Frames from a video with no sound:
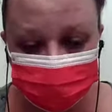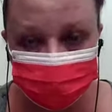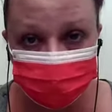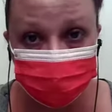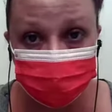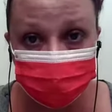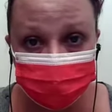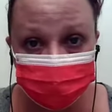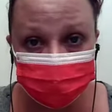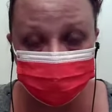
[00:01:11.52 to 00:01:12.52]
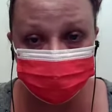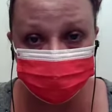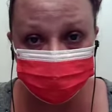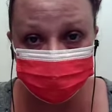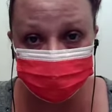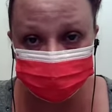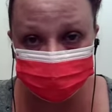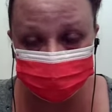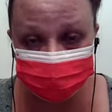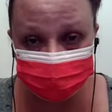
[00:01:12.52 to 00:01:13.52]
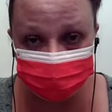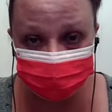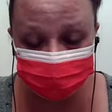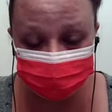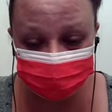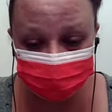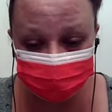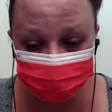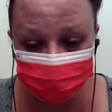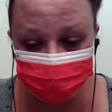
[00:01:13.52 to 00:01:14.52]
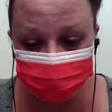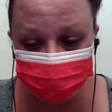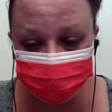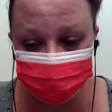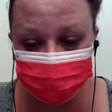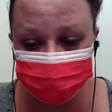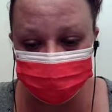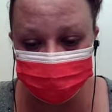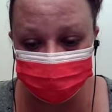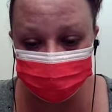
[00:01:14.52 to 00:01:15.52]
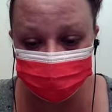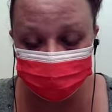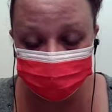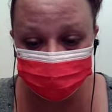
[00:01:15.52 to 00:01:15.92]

So I am at my 5th doctor's appointment, and she just hands me